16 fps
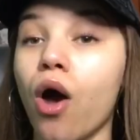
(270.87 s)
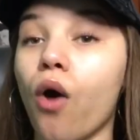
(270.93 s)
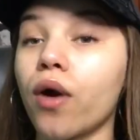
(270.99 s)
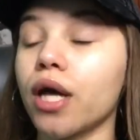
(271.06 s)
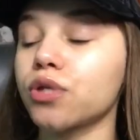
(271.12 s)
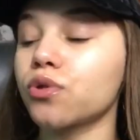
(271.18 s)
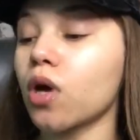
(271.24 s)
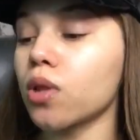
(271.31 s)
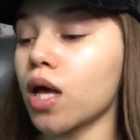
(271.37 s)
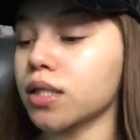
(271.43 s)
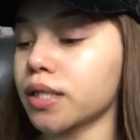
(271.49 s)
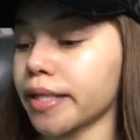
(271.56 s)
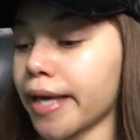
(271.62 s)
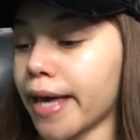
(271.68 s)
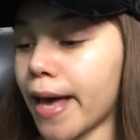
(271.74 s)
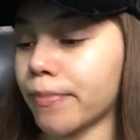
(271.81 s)
Okay, so I
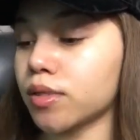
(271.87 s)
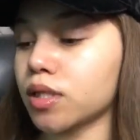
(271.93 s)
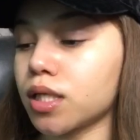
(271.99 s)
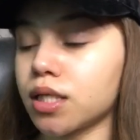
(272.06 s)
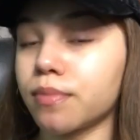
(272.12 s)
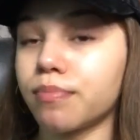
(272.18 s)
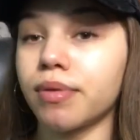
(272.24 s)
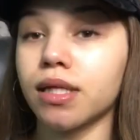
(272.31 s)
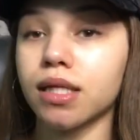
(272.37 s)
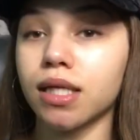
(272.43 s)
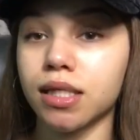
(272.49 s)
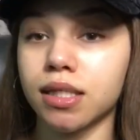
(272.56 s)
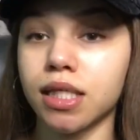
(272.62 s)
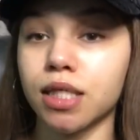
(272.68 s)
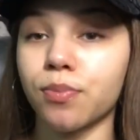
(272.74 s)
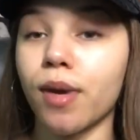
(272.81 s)
lost the cap to this, but
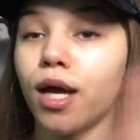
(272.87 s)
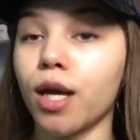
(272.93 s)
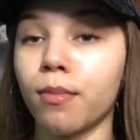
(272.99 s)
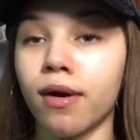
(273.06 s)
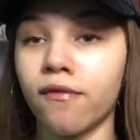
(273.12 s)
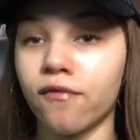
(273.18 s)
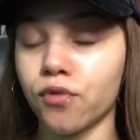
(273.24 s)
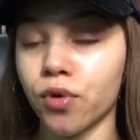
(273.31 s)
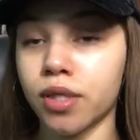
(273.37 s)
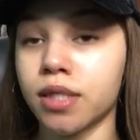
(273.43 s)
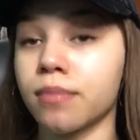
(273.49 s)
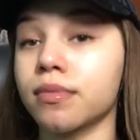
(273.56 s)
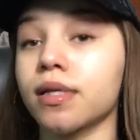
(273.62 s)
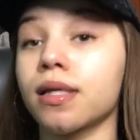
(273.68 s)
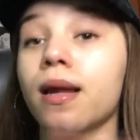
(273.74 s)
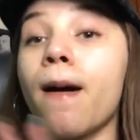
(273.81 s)
listen, probably on my floor or
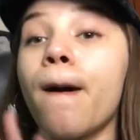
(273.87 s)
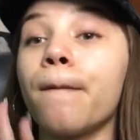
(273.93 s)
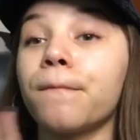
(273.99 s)
something.